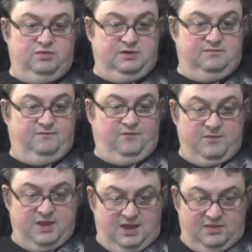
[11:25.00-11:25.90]
But for
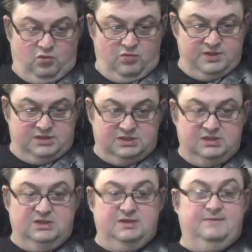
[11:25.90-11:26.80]
me at the moment,
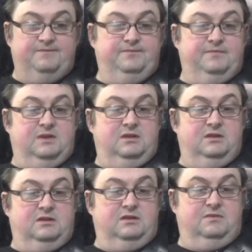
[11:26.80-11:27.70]

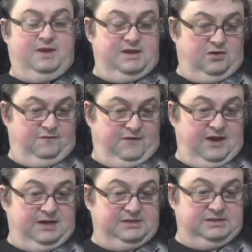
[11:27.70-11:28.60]
depending on
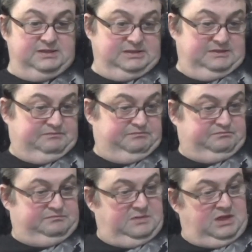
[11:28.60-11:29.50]
finances,
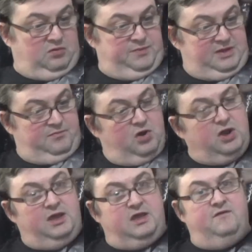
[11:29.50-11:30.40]
it would be the
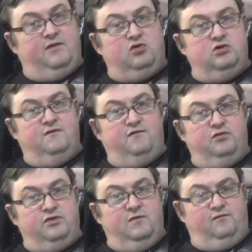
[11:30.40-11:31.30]
Mopar E if I couldn't
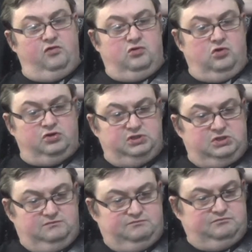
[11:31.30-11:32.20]
afford the upfront
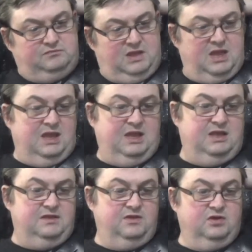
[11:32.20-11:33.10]
cost,
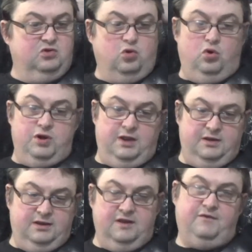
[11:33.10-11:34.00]
and the corner
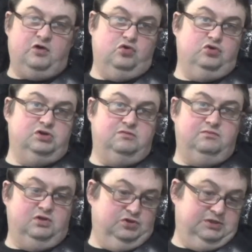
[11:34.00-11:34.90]
if I could,
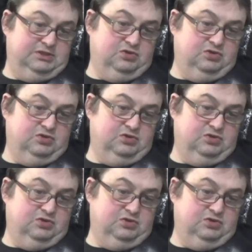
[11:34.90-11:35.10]
because